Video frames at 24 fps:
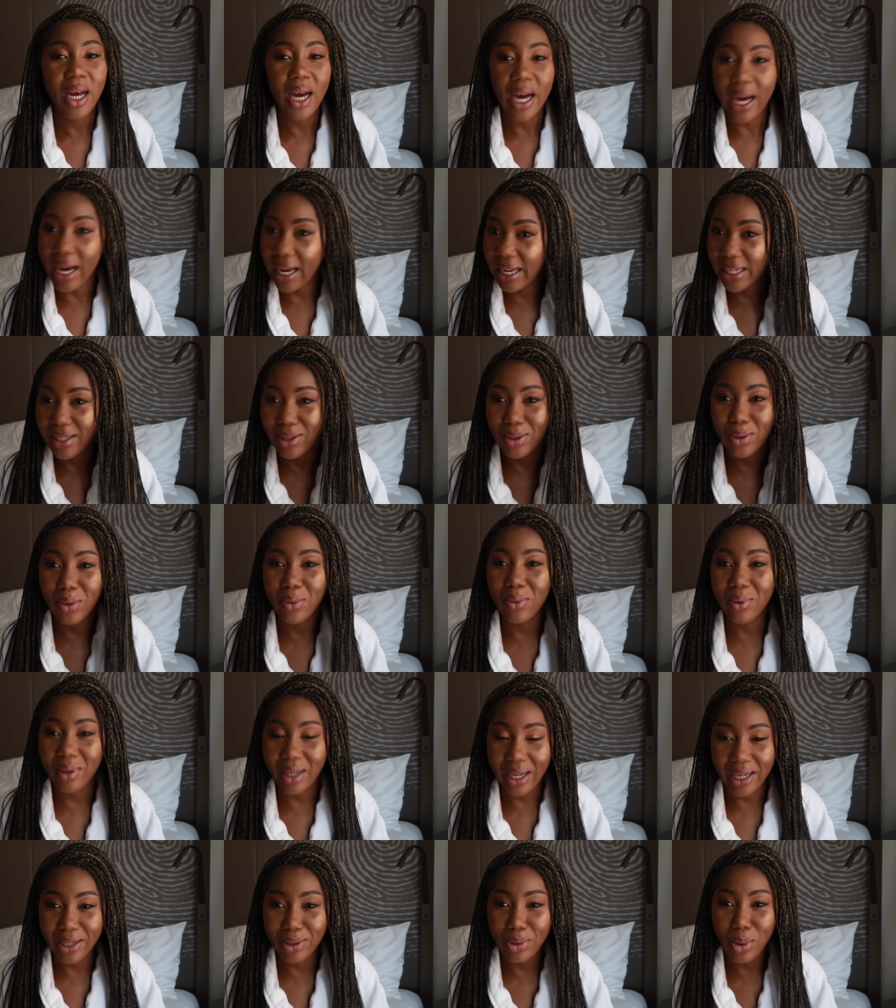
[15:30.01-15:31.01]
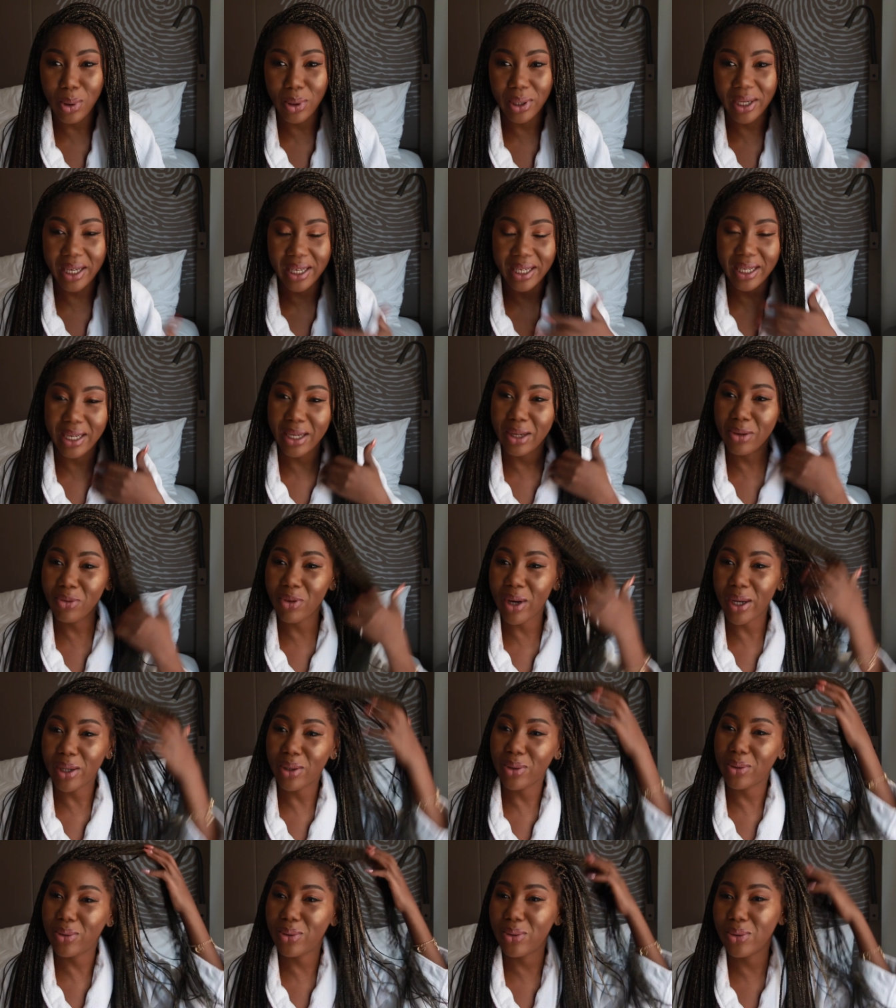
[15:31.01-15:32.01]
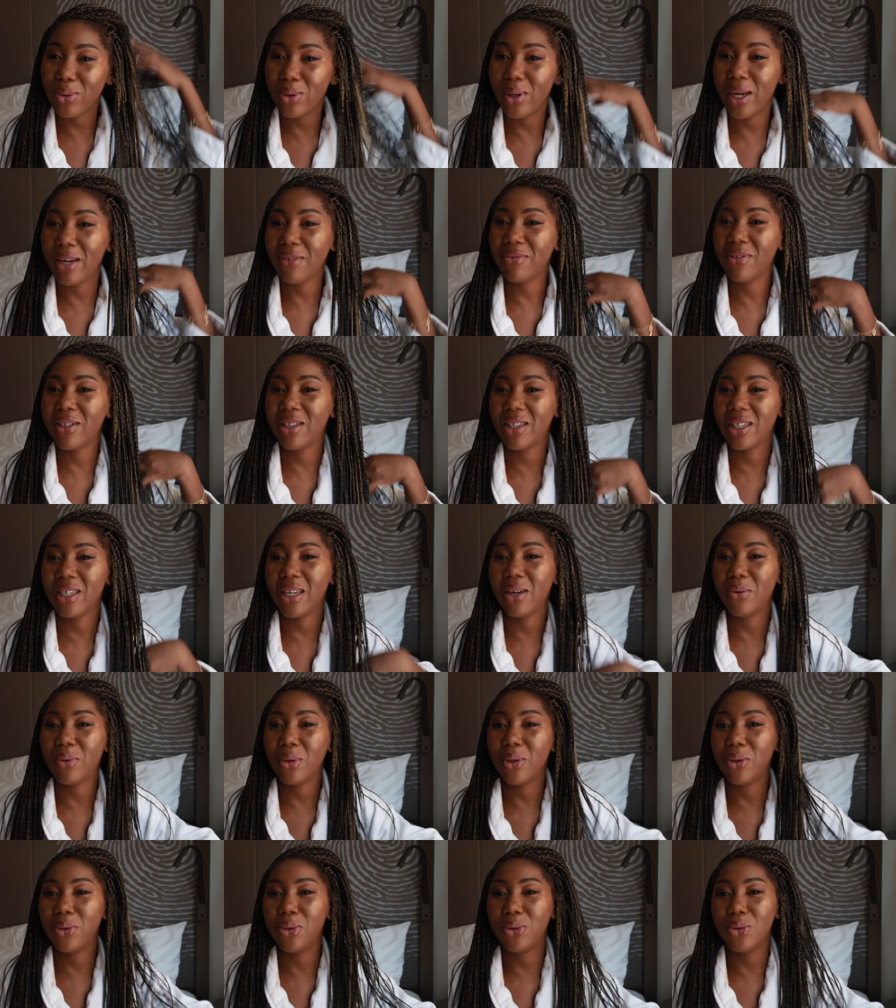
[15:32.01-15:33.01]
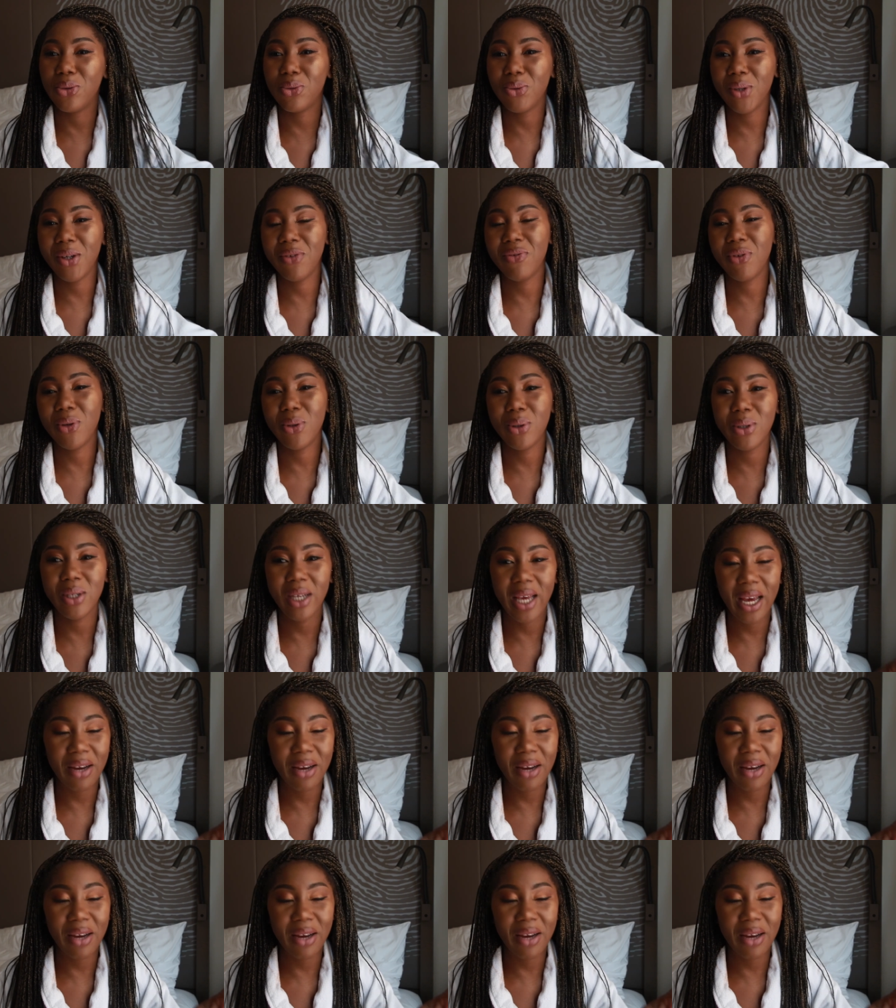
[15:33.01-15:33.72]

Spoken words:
I don't like talking. If I could do everything I want to do, reviews,